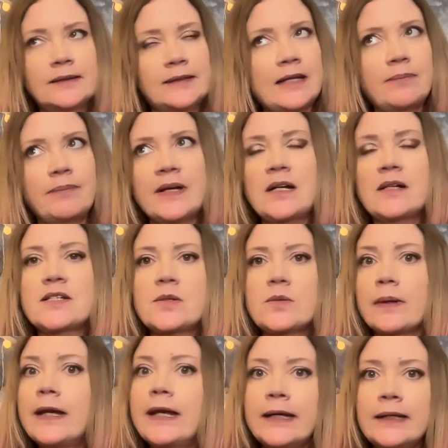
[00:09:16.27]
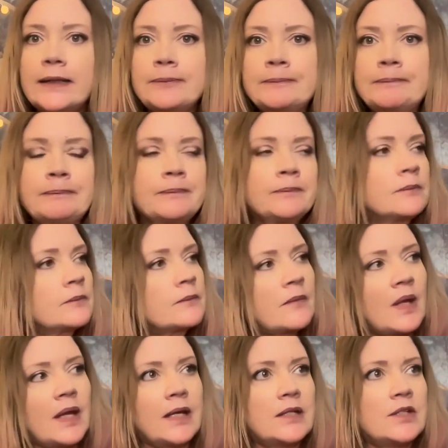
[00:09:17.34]
That bell is ringing,
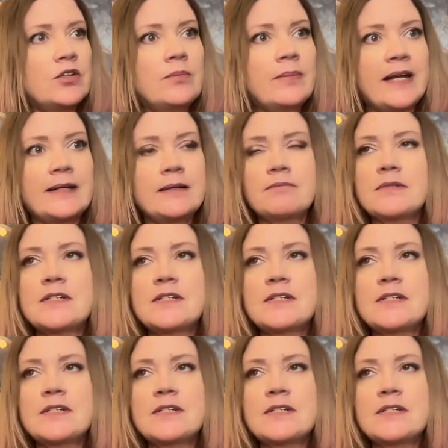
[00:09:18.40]
and you may